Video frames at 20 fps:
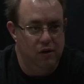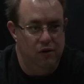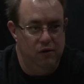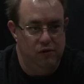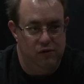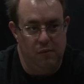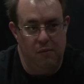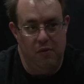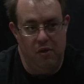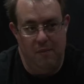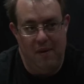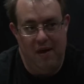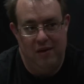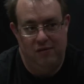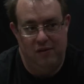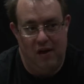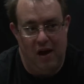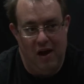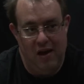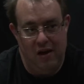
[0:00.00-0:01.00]
some of the
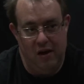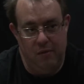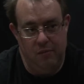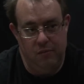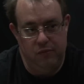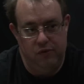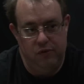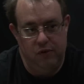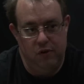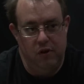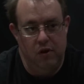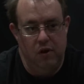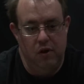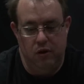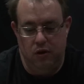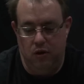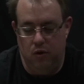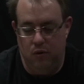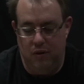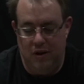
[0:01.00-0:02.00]
best items,
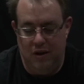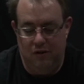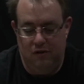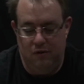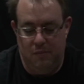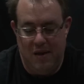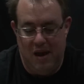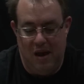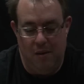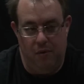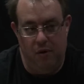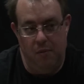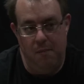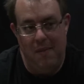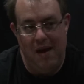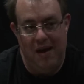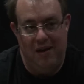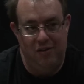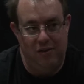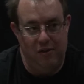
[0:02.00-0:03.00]
you need to be able to
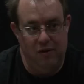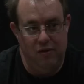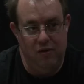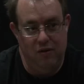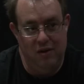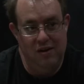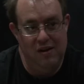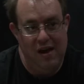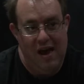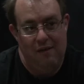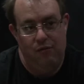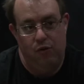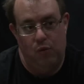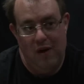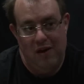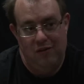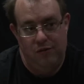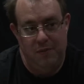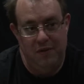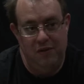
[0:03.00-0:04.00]
make them, you need to have the
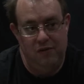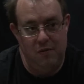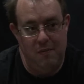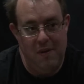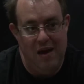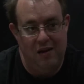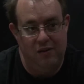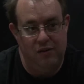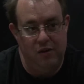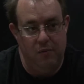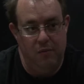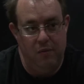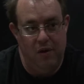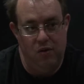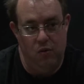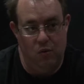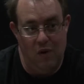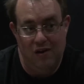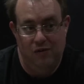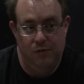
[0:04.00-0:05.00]
recipes to make them,
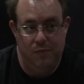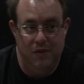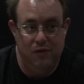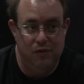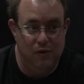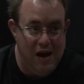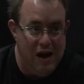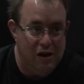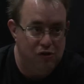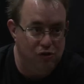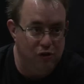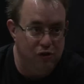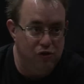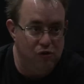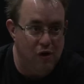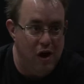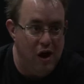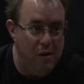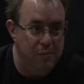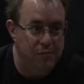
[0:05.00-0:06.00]
and the recipes are actually
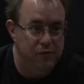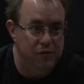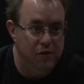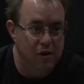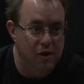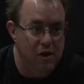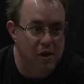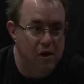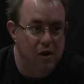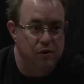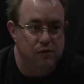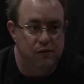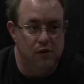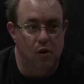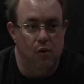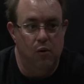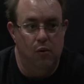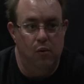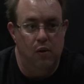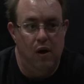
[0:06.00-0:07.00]
drops.
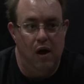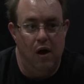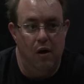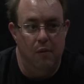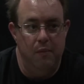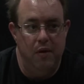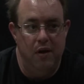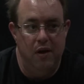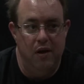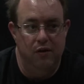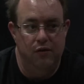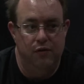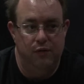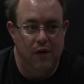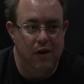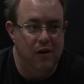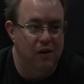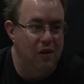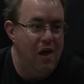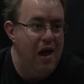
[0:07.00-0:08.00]
So it is
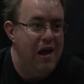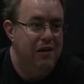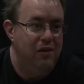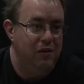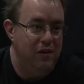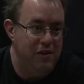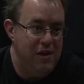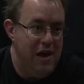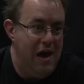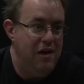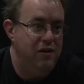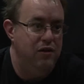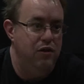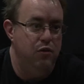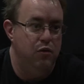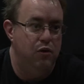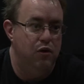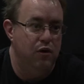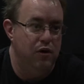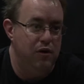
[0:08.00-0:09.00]
very likely that
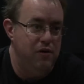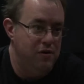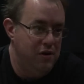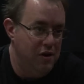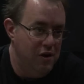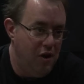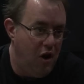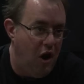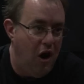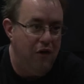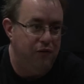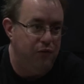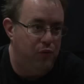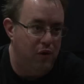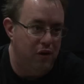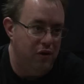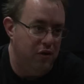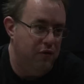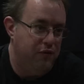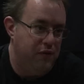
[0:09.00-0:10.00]
you could, off
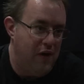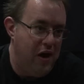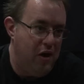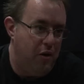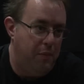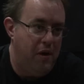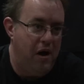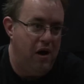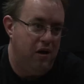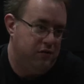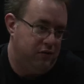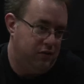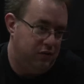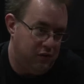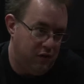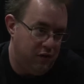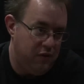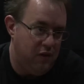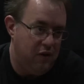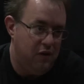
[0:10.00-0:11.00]
one of the final bosses
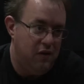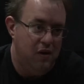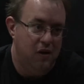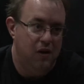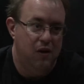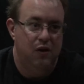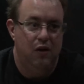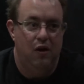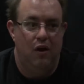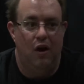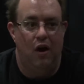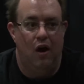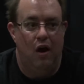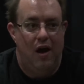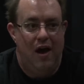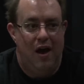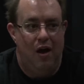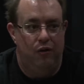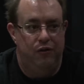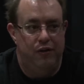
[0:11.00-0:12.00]
in the
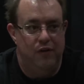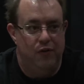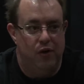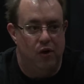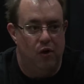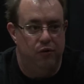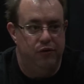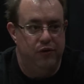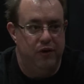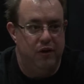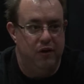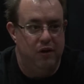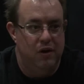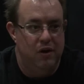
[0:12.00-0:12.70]
hell difficulty,